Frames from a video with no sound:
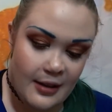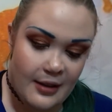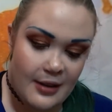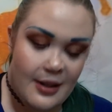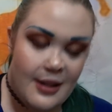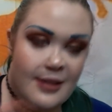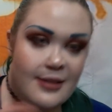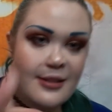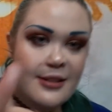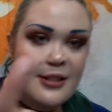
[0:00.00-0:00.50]

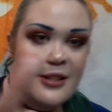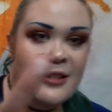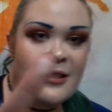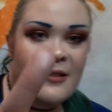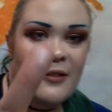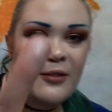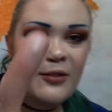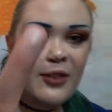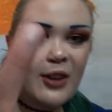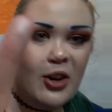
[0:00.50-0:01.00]
It's just
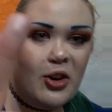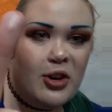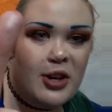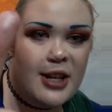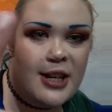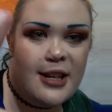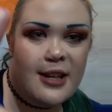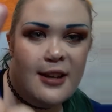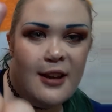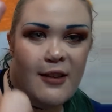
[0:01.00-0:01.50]

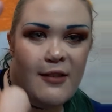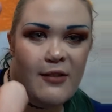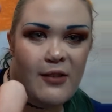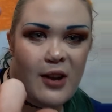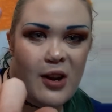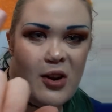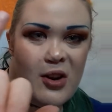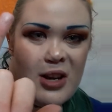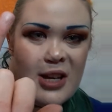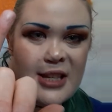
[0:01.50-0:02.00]
very,
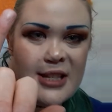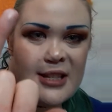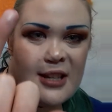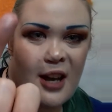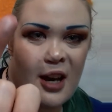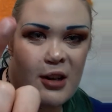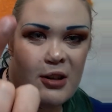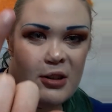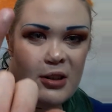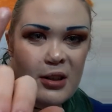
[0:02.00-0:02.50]
very
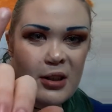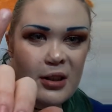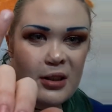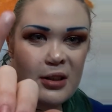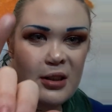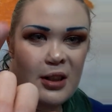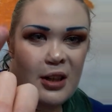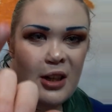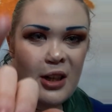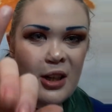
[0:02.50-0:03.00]
subtle,
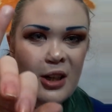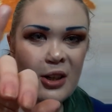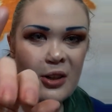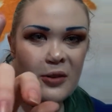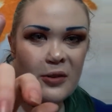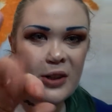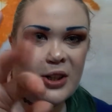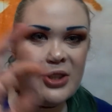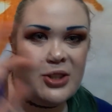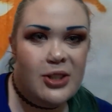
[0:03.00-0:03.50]

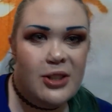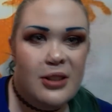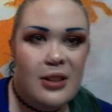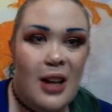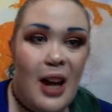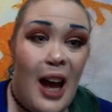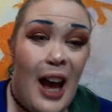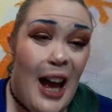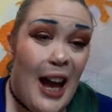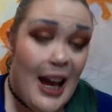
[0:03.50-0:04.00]
which
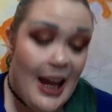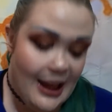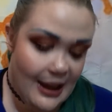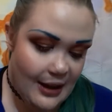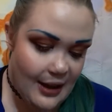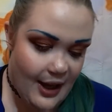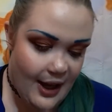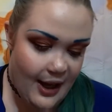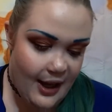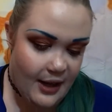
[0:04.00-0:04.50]
I
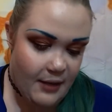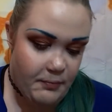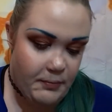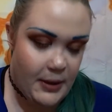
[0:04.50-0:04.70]
like.